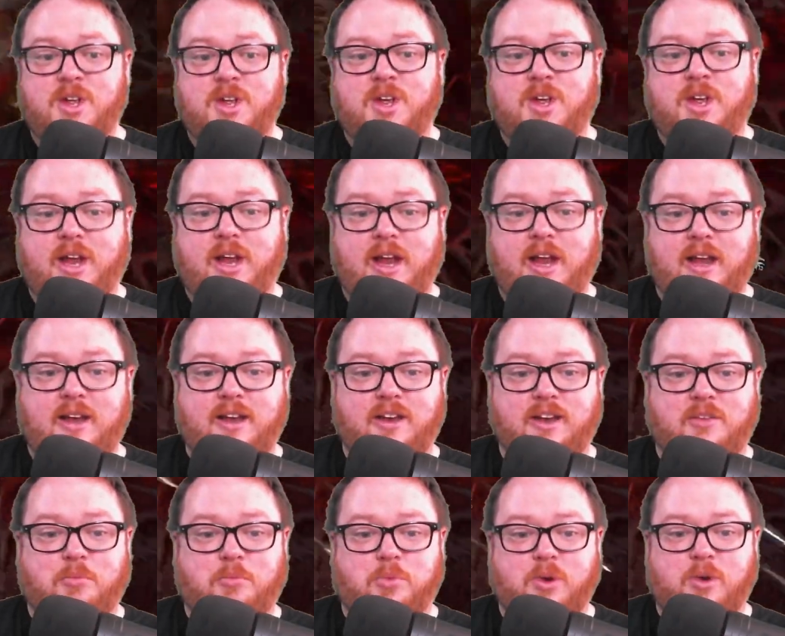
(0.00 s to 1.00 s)
And it's
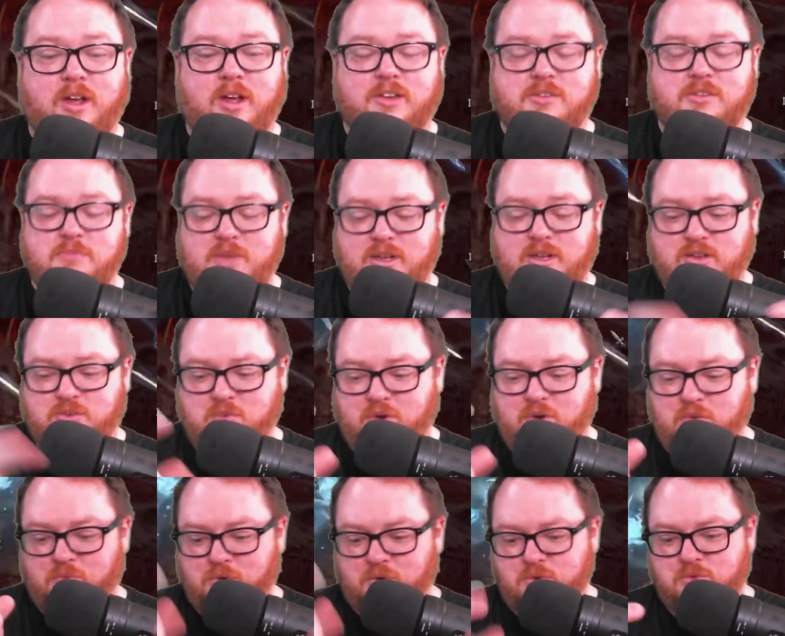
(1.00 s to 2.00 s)
pretty awesome because when a
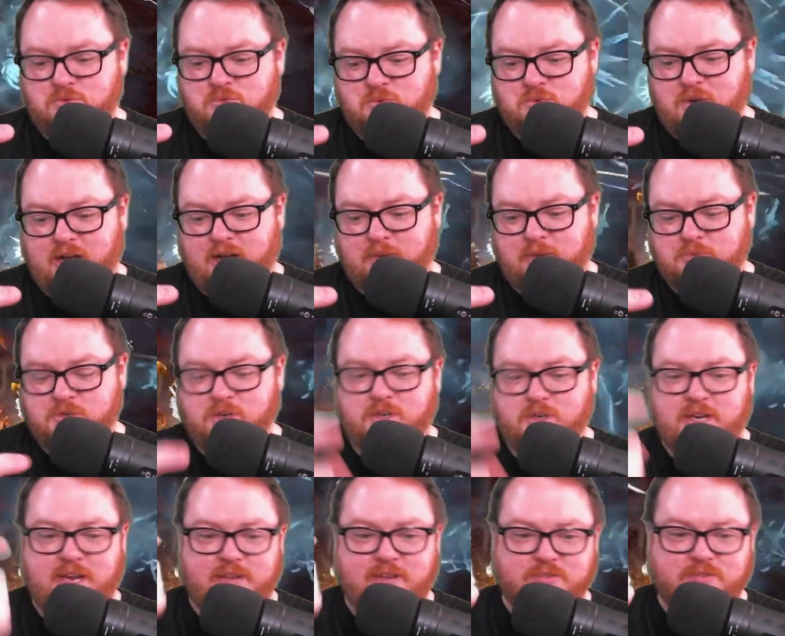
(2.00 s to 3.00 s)
rune drops, you're going to
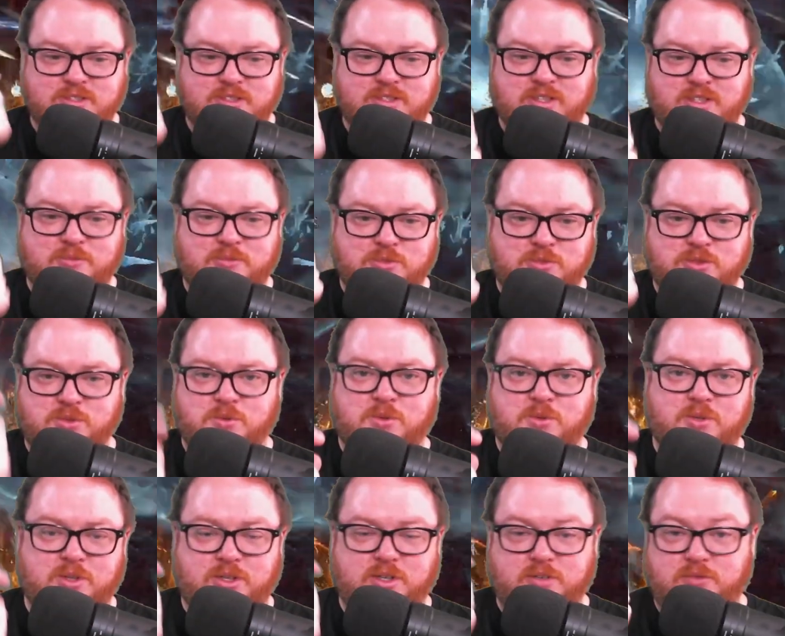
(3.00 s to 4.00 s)
have some sort
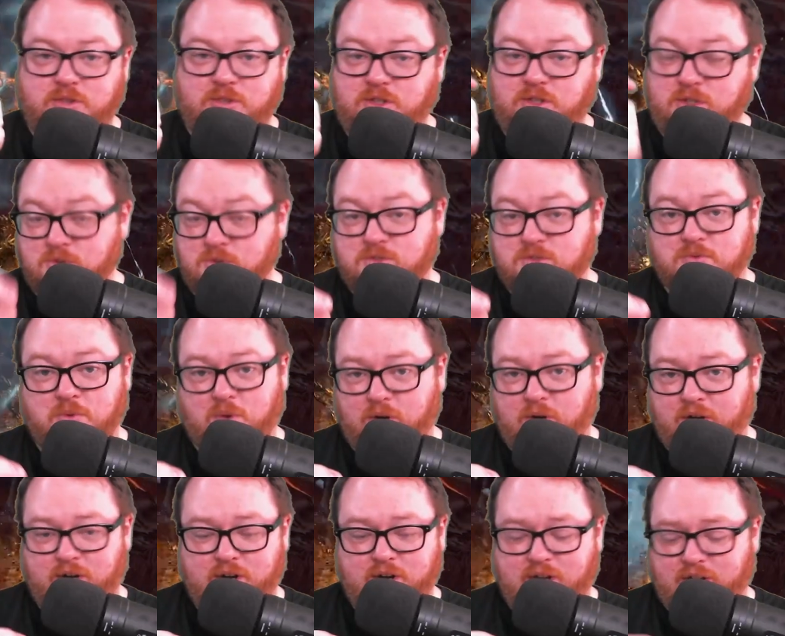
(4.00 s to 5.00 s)
of use for it. You're
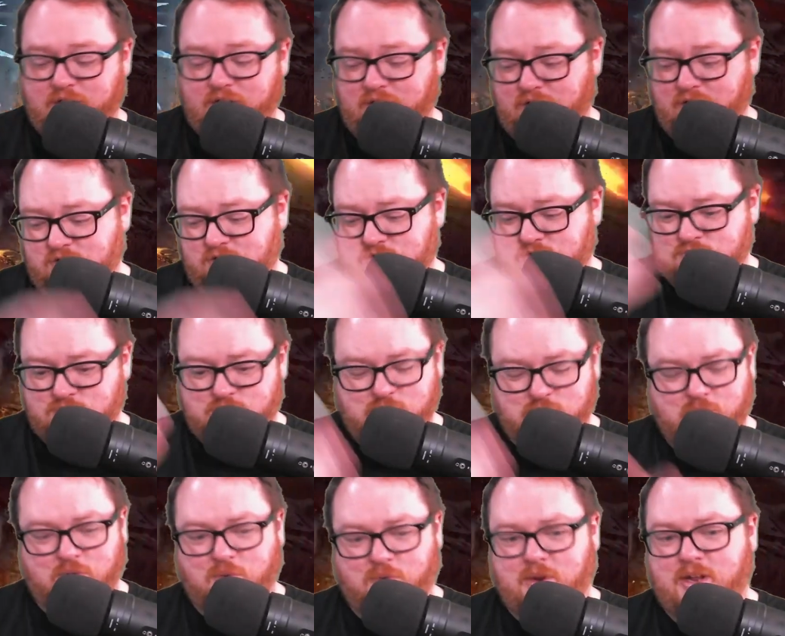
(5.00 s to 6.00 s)
not going to need to just throw it
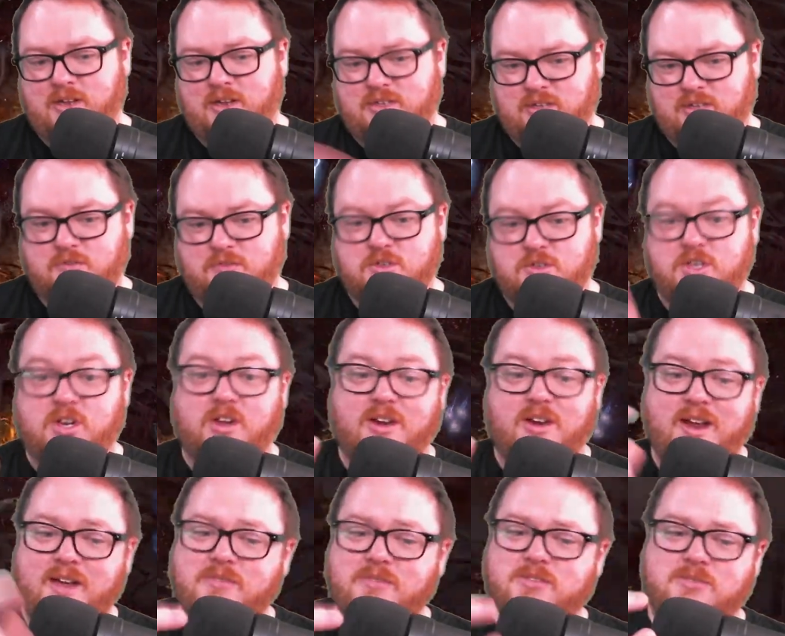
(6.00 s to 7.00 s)
away, salvage it. You're going to
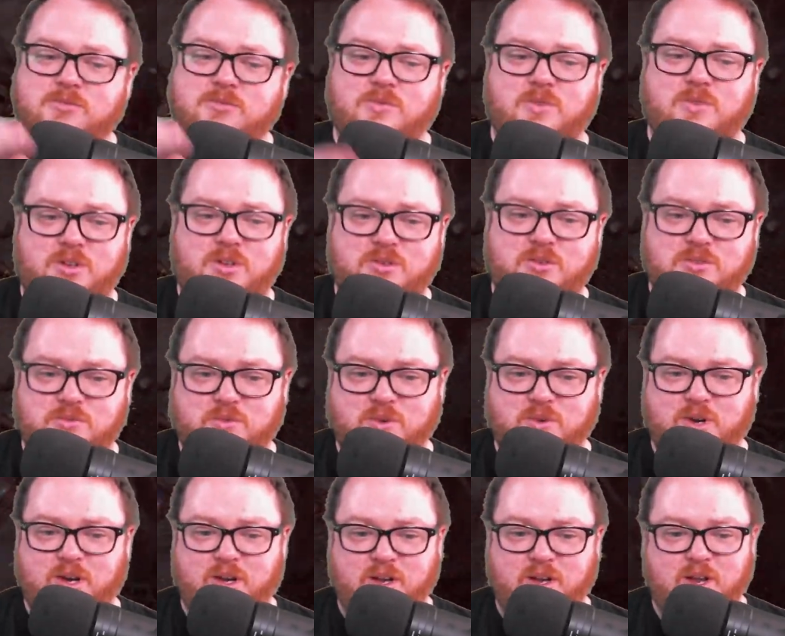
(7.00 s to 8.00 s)
have some sort of use for it
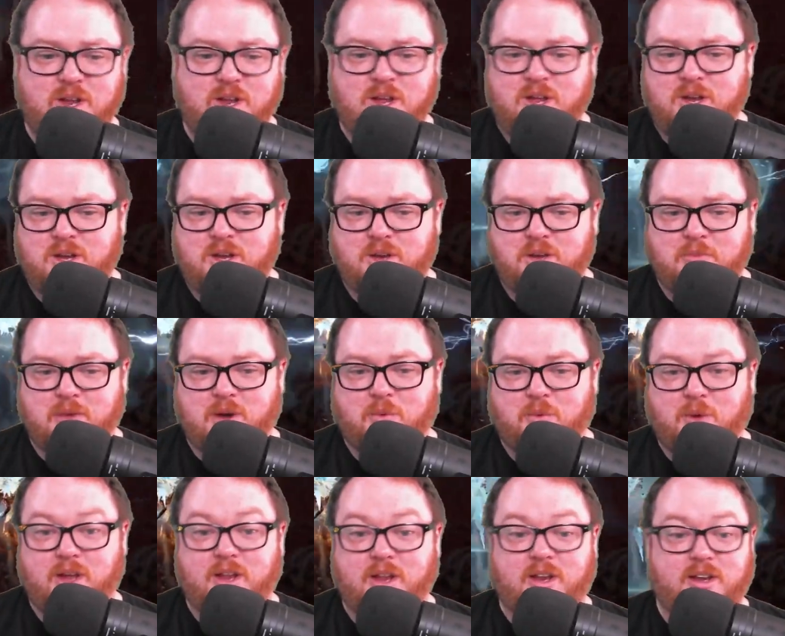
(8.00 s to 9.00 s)
no matter what.
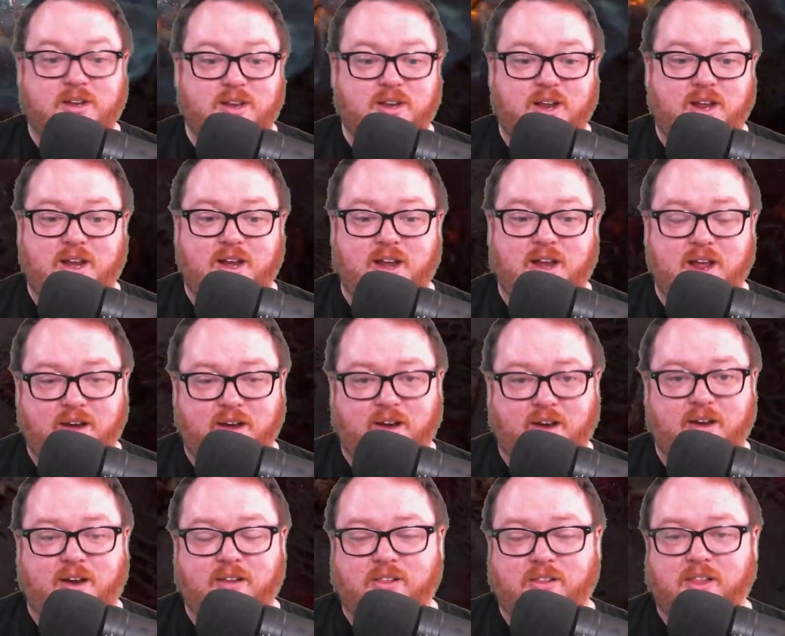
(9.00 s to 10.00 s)
And I
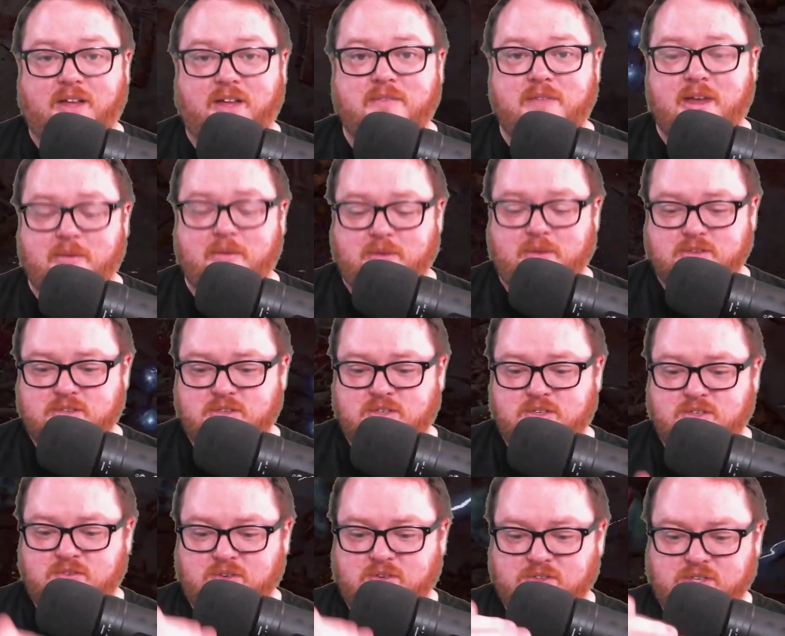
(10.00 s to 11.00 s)
love that because it just
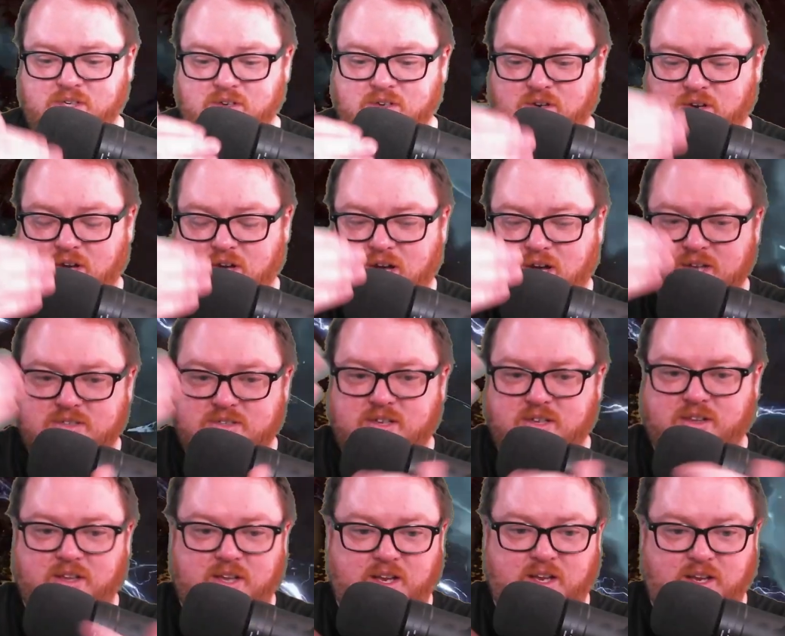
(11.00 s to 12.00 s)
feels like you're
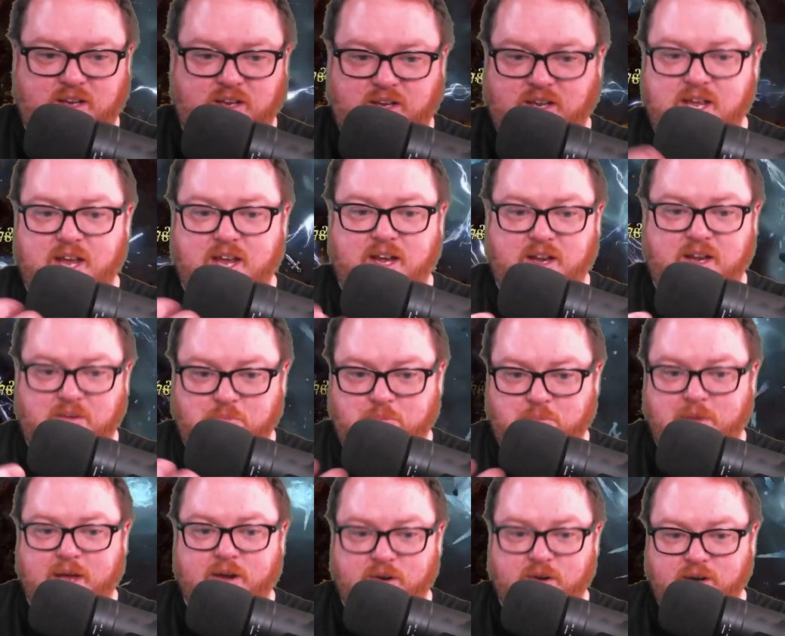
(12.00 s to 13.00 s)
constantly getting
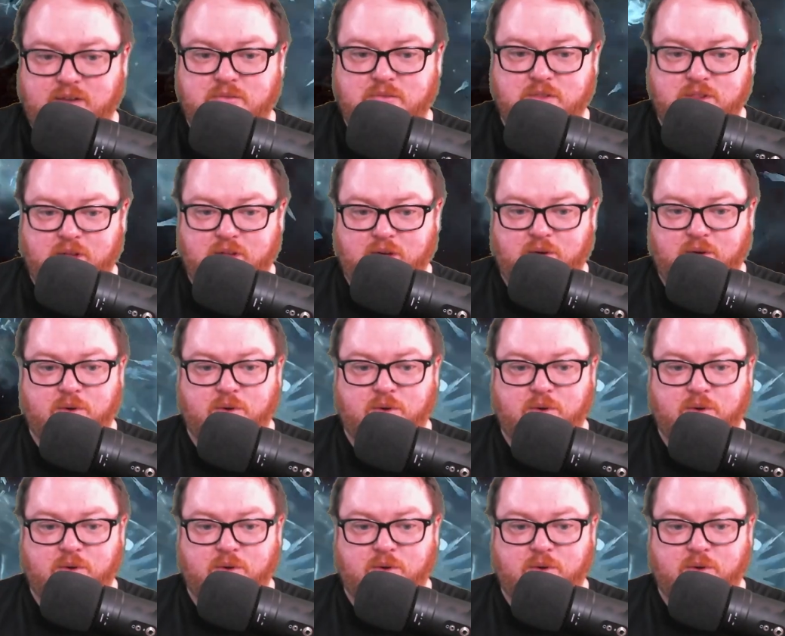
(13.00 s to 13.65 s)
better, even though